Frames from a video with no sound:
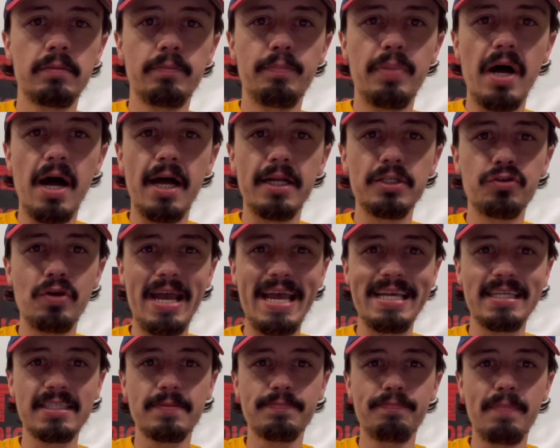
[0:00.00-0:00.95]

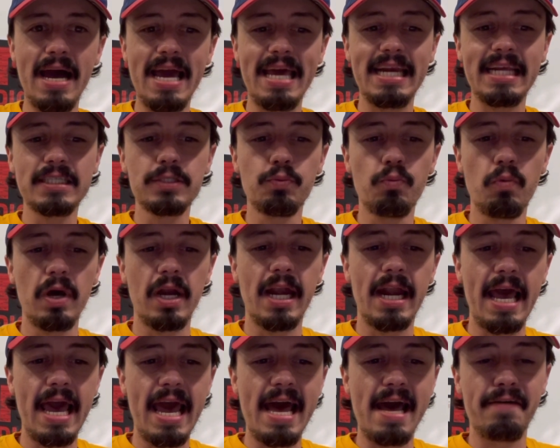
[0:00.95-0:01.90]
Padres minus one
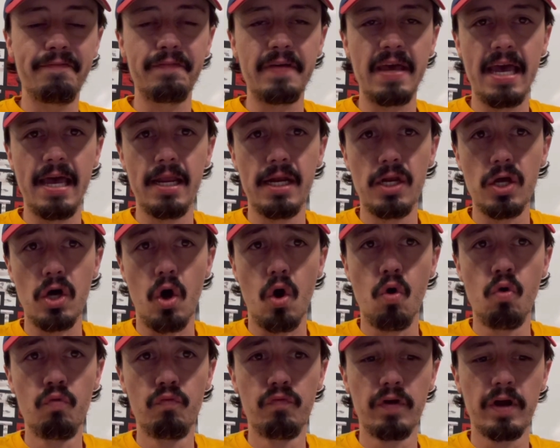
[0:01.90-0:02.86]
and a half and
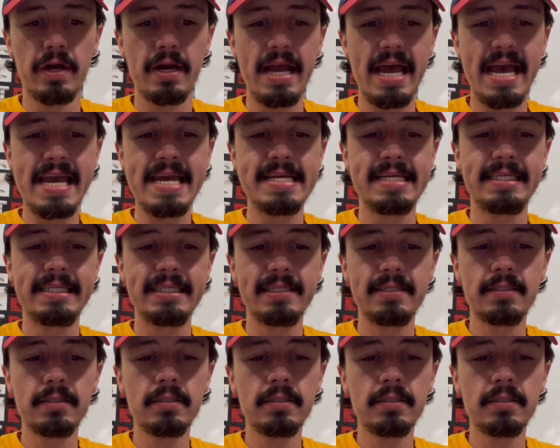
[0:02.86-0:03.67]
over eight.